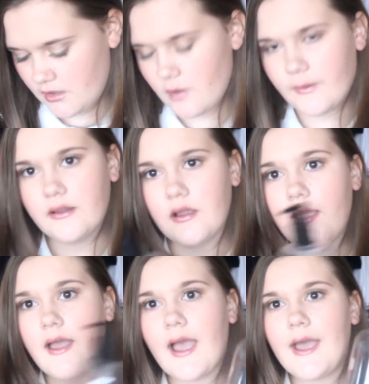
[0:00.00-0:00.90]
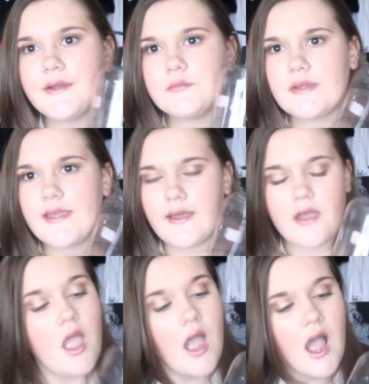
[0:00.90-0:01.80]
Oh well.
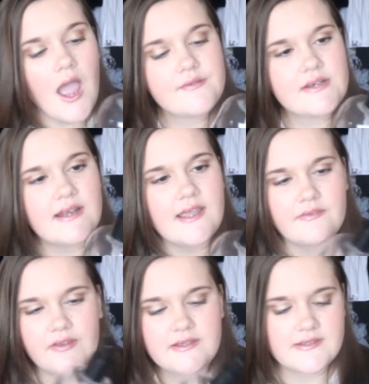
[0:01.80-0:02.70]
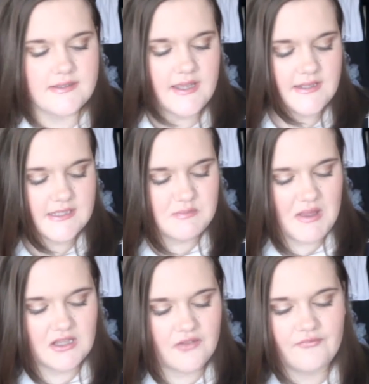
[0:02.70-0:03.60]
Yeah, I really like this. It
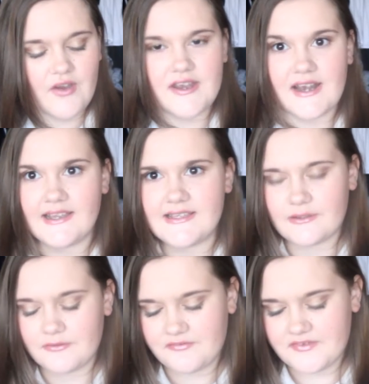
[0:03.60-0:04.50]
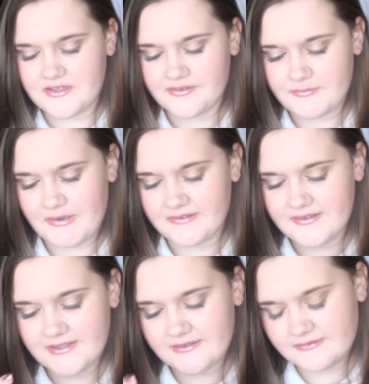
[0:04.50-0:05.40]
smells very nice. I wonder if it still
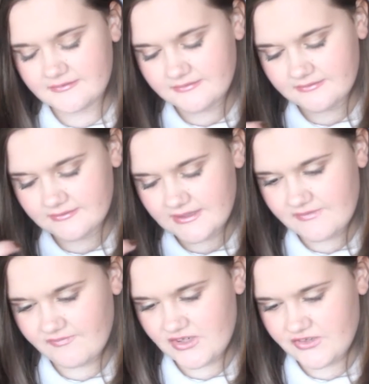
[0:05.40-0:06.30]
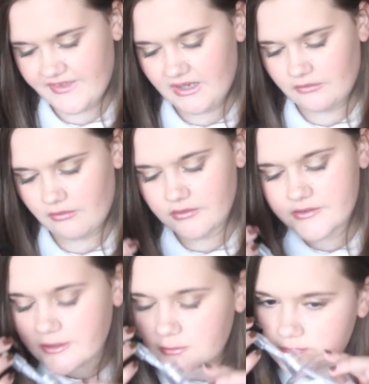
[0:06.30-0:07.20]
smells. I didn't finish it that long ago,
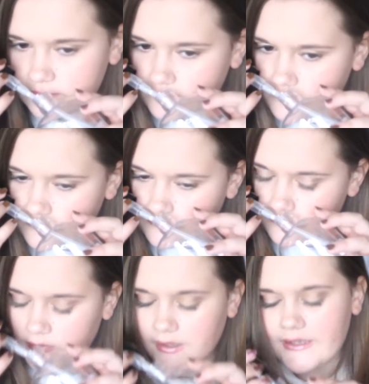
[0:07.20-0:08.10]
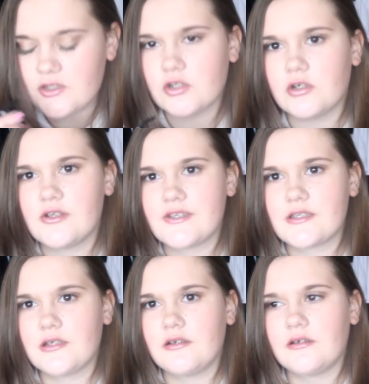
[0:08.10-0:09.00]
so. It
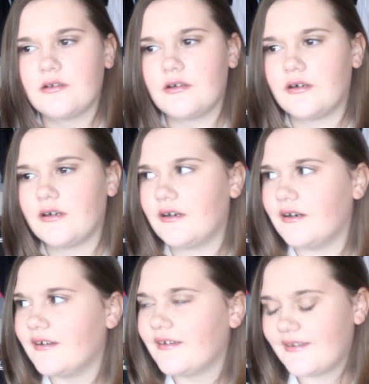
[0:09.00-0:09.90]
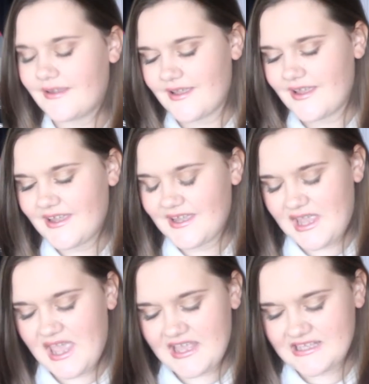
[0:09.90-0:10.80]
does. Oh,
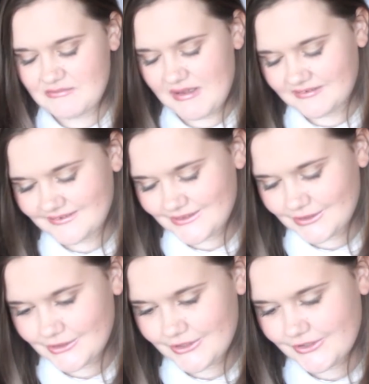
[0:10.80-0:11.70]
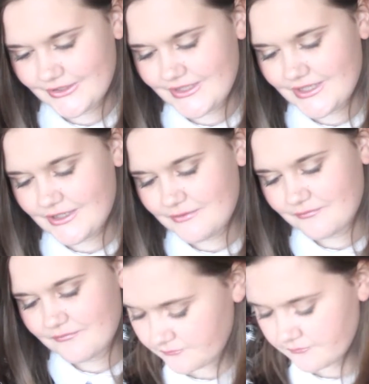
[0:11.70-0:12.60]
it smells so good.
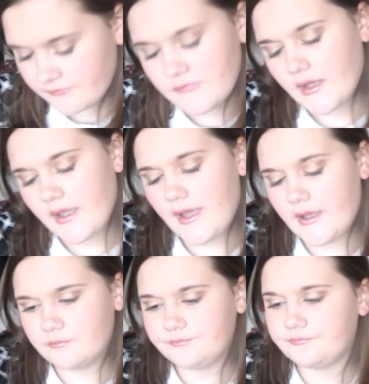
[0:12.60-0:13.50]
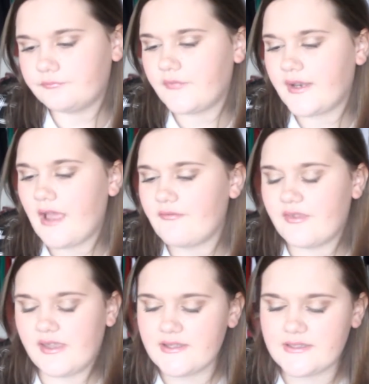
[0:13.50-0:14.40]
Then I have
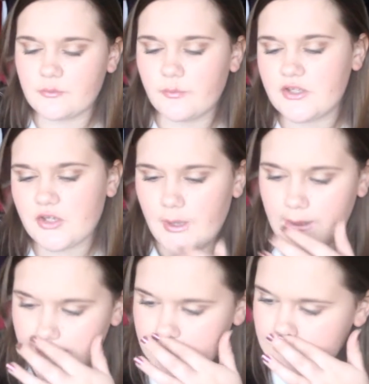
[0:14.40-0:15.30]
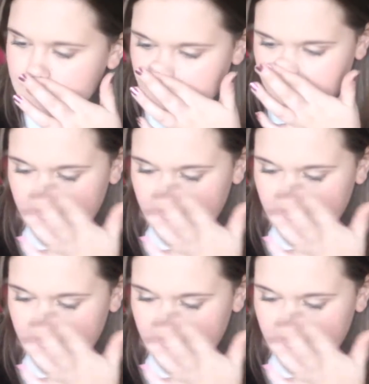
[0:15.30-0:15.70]
this, which is